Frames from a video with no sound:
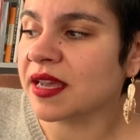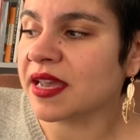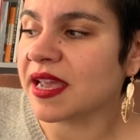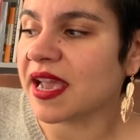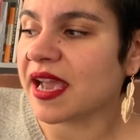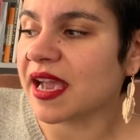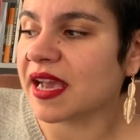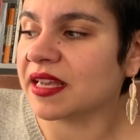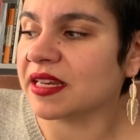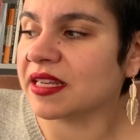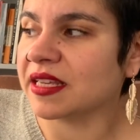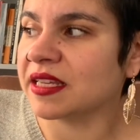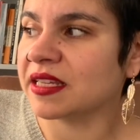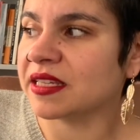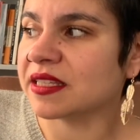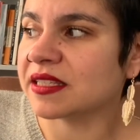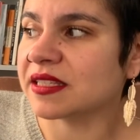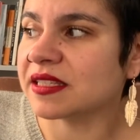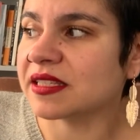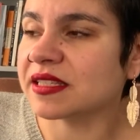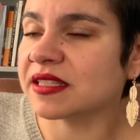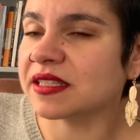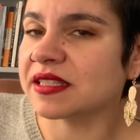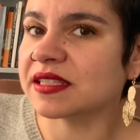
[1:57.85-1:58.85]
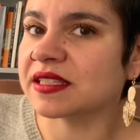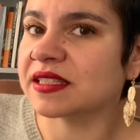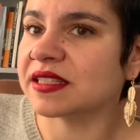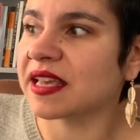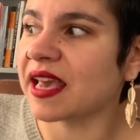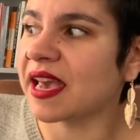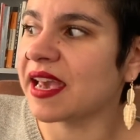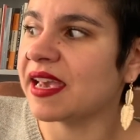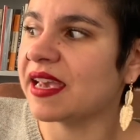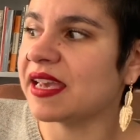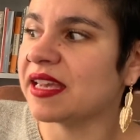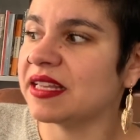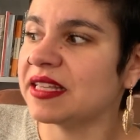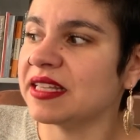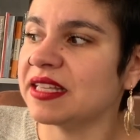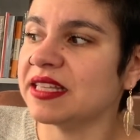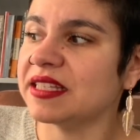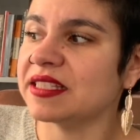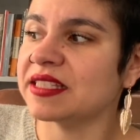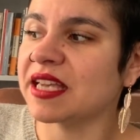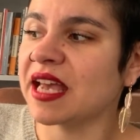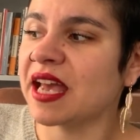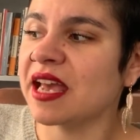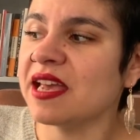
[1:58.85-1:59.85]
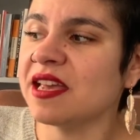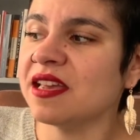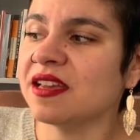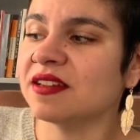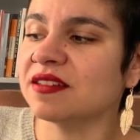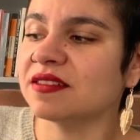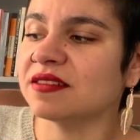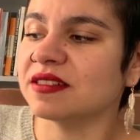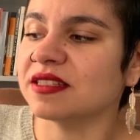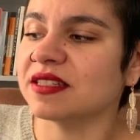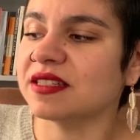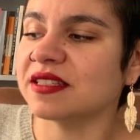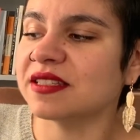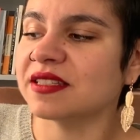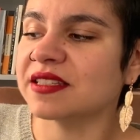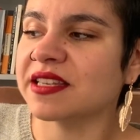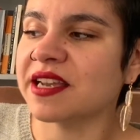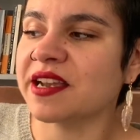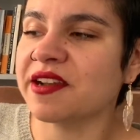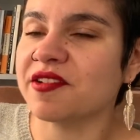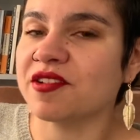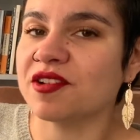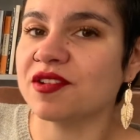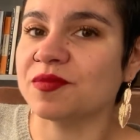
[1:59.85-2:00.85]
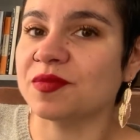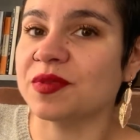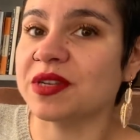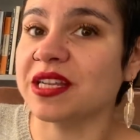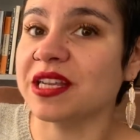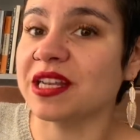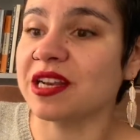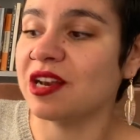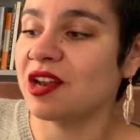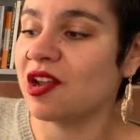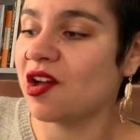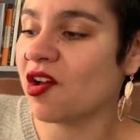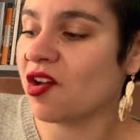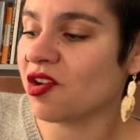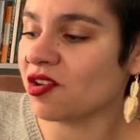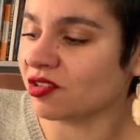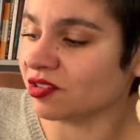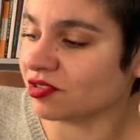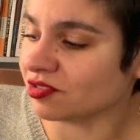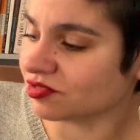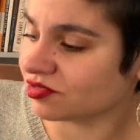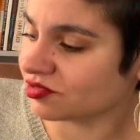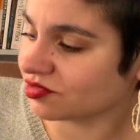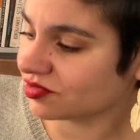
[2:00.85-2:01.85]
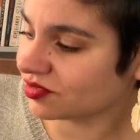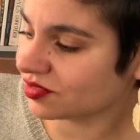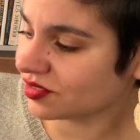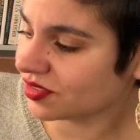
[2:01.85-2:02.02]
and his scaly tail is terribly long.